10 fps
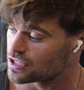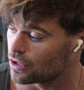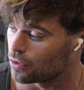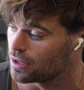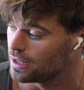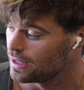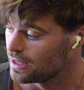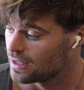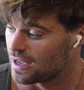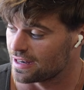So
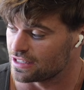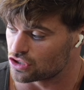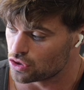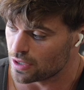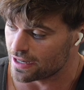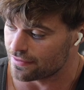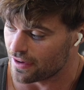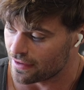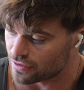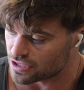I did
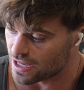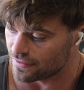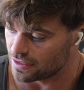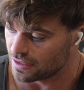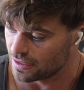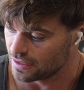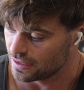295 for 7.